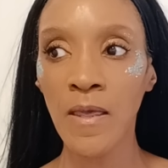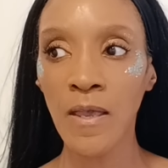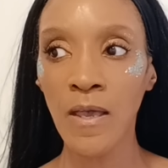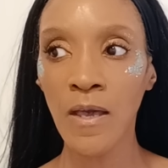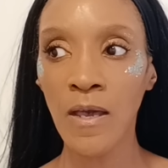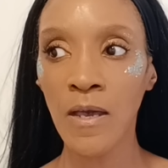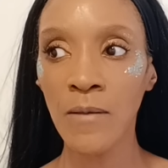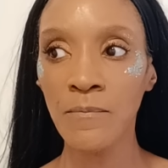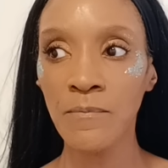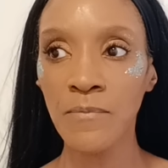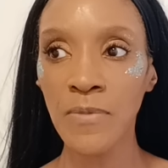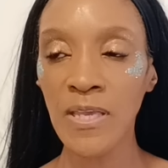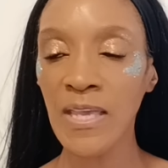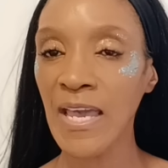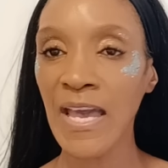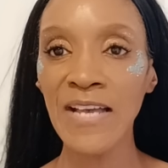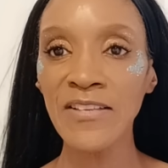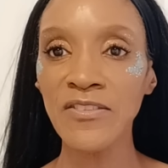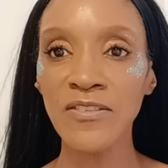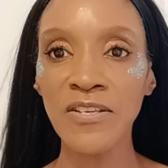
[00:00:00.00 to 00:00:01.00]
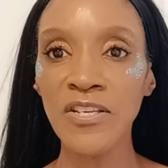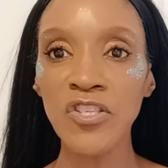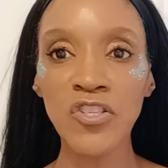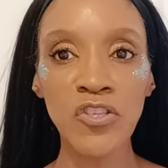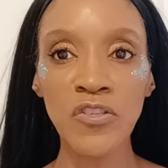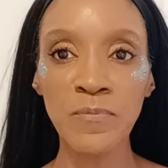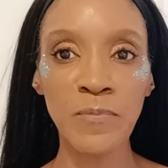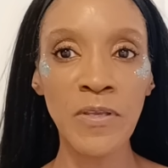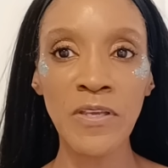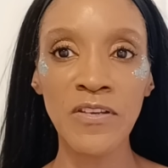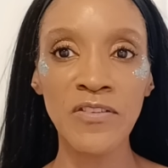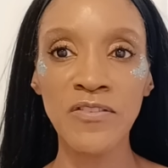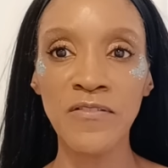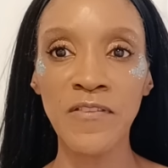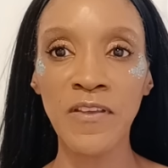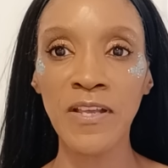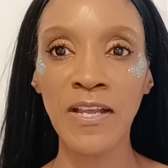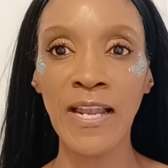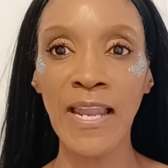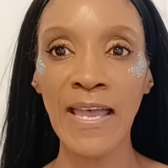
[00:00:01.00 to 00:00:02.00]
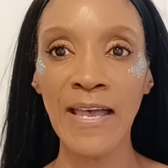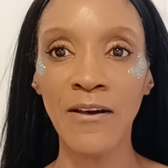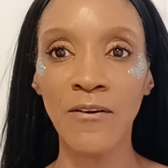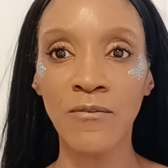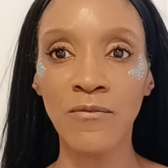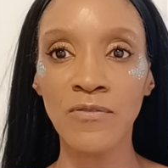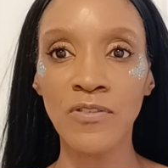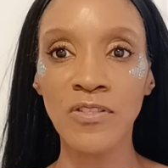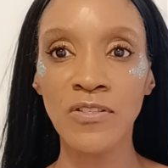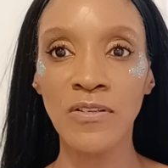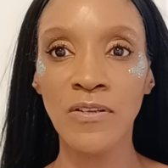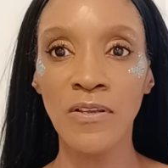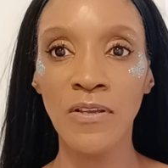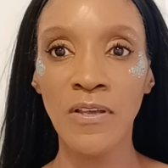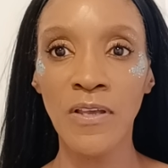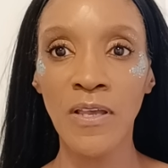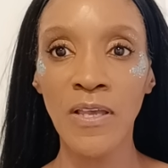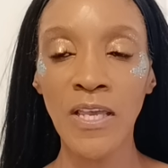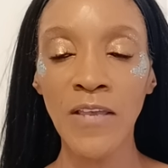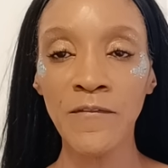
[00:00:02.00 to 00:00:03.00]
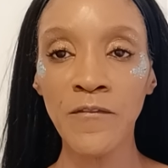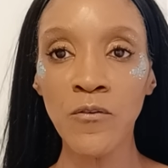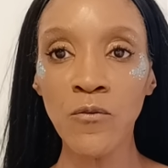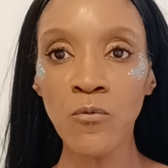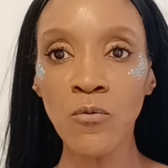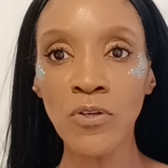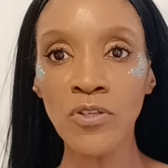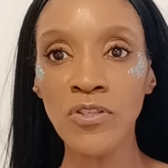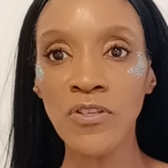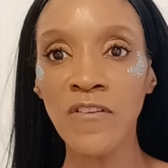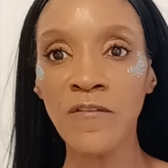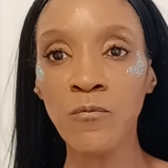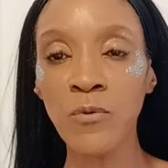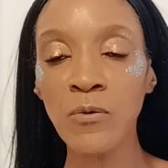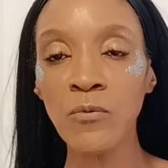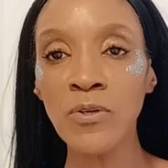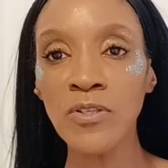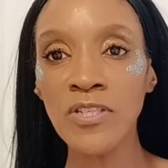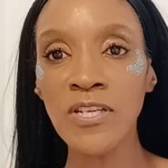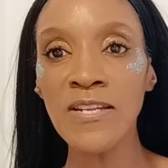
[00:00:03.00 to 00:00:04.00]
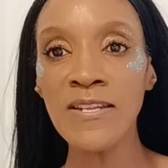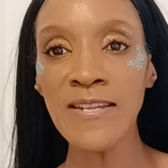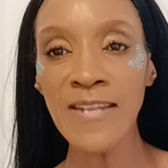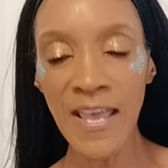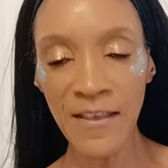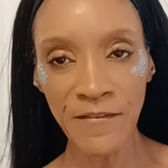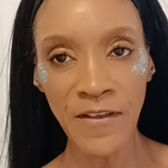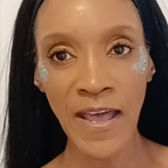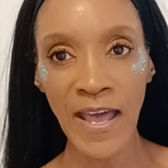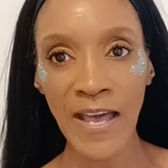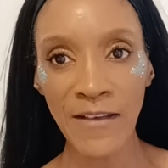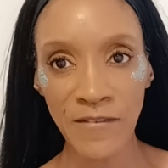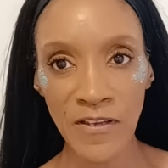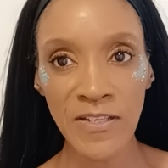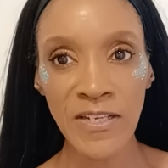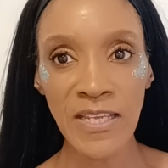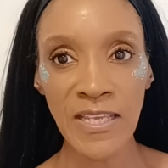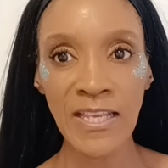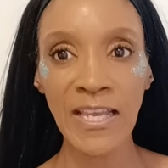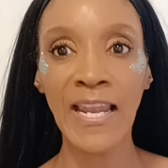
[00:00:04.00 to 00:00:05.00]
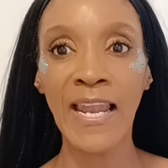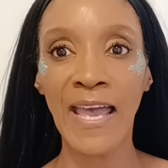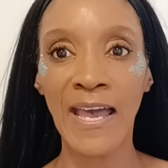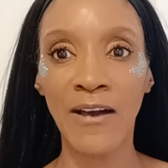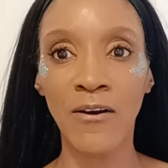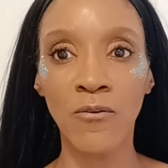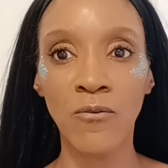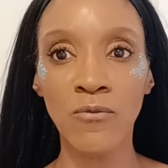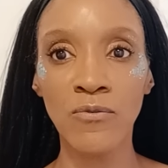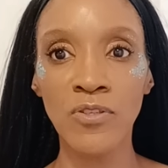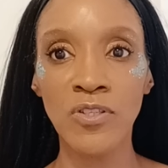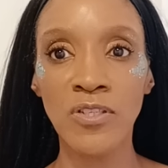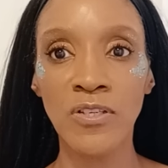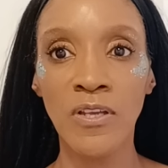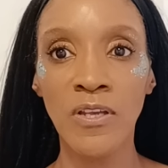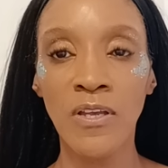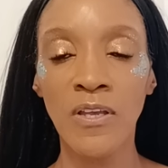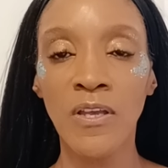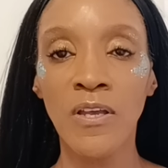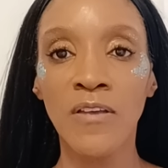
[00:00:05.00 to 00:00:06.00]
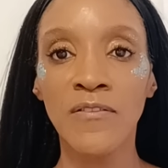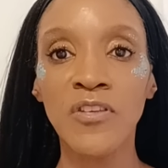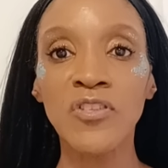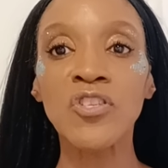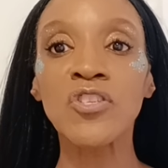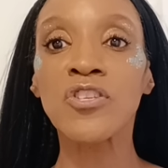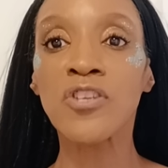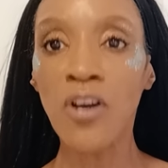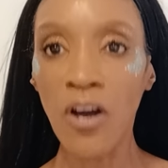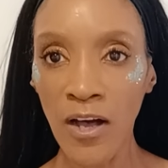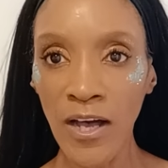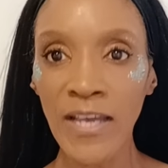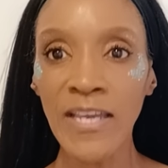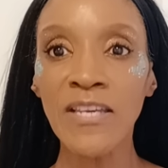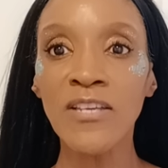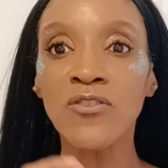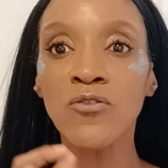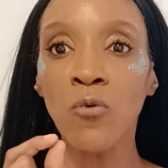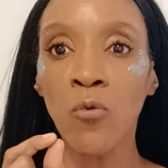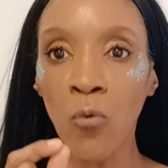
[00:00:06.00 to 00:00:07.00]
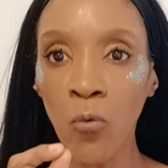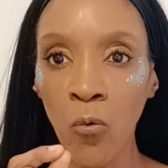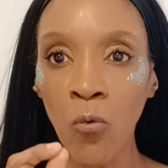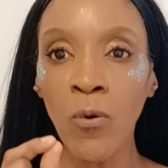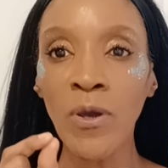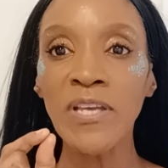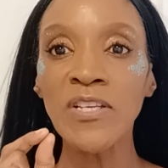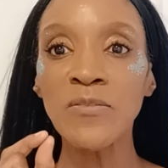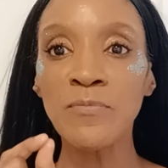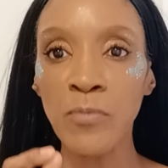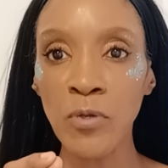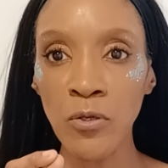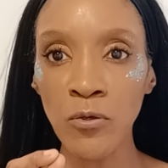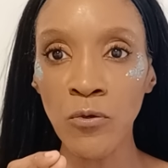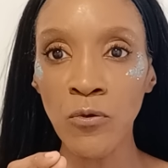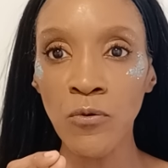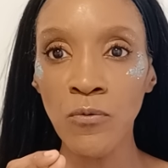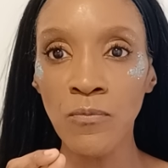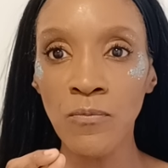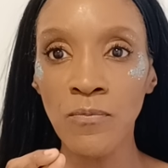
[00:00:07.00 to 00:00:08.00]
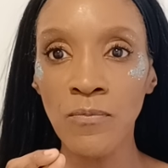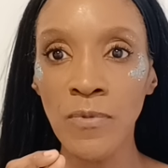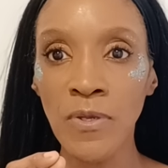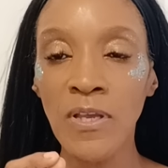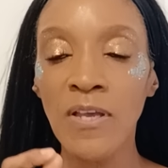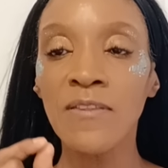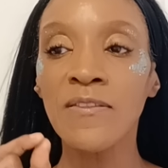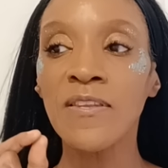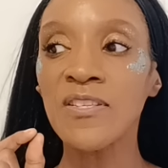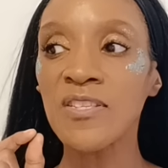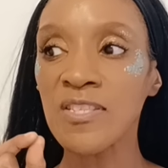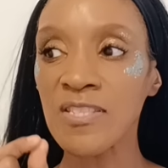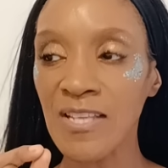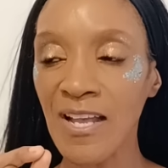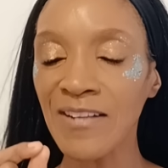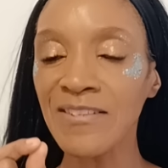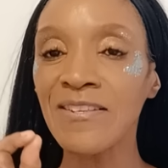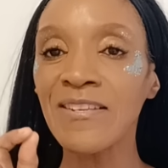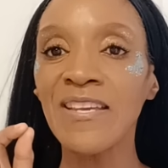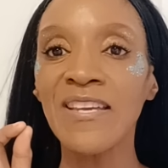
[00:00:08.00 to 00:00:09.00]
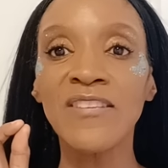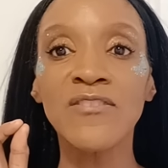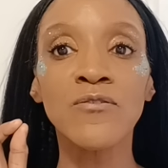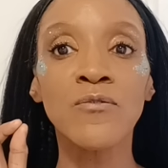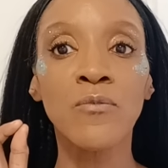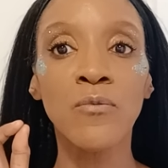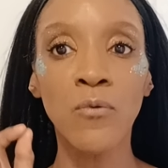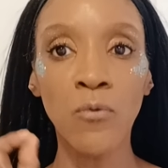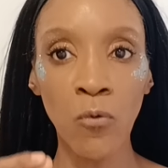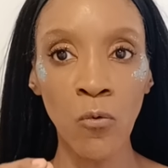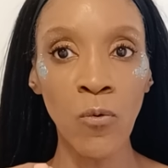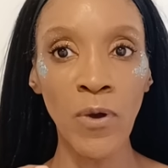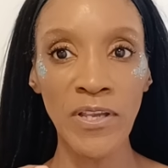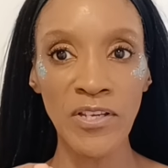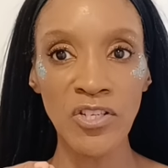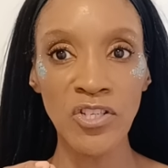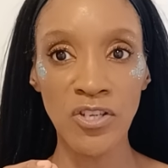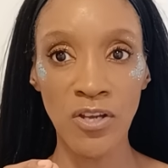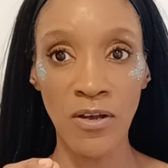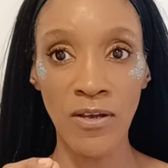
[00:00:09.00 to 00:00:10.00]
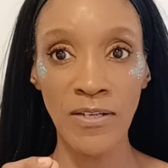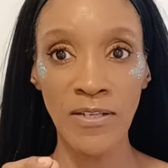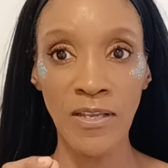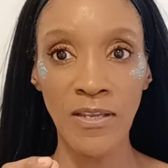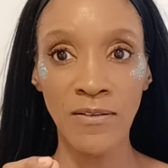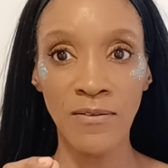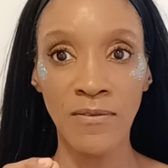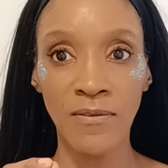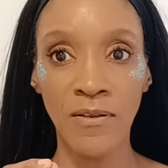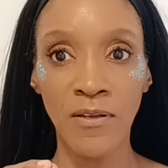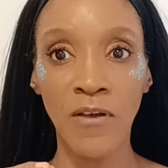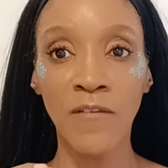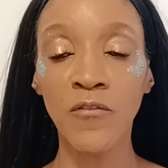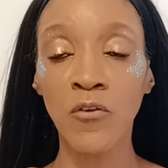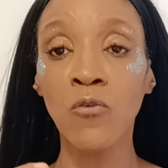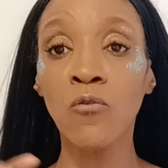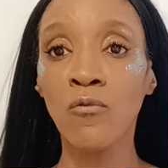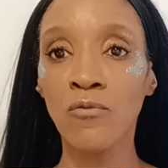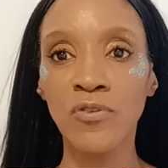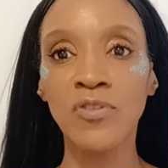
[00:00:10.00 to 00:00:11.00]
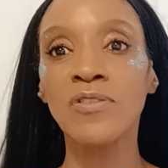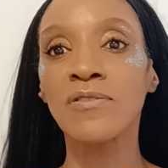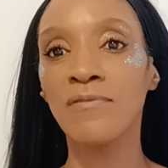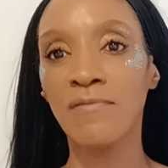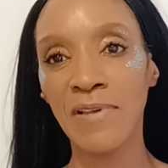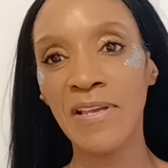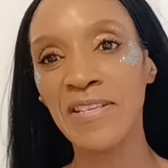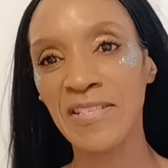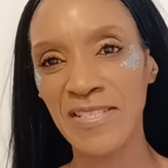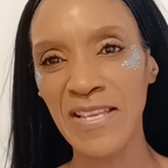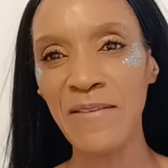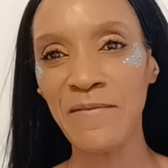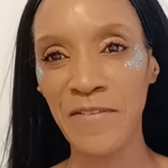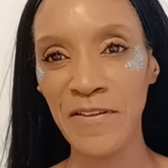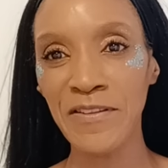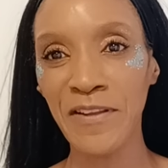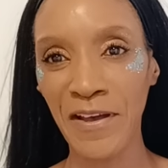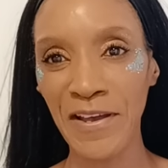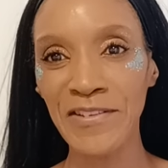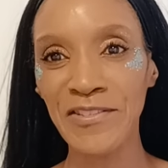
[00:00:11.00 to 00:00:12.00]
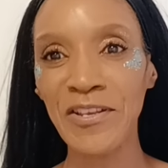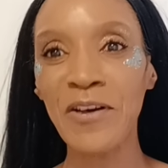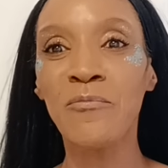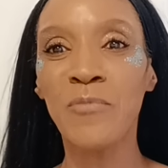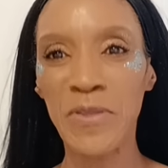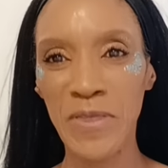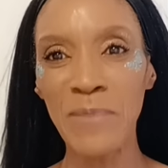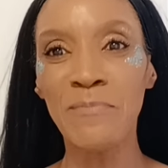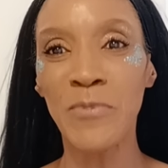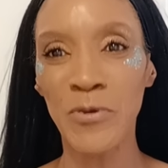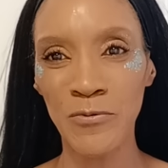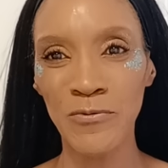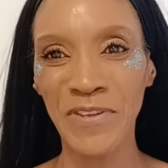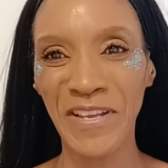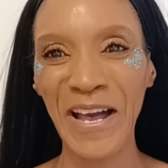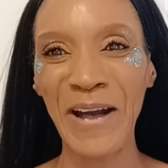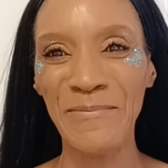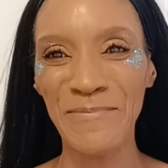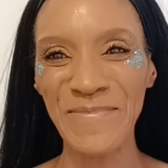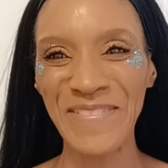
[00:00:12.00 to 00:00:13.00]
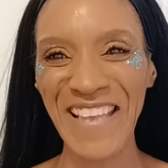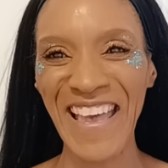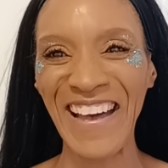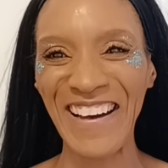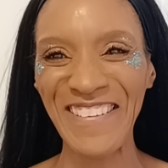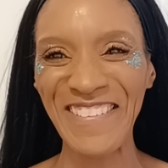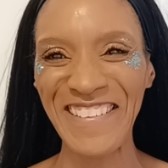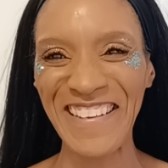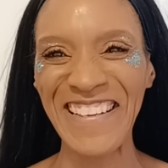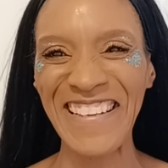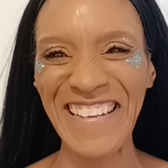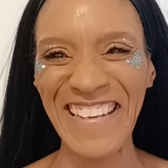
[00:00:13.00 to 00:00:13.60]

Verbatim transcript: It hasn't. It's just because of the clouds. If we were to never have any clouds, the sky is always blue. The sun is always shining, of course, except for nighttime when the moon comes out.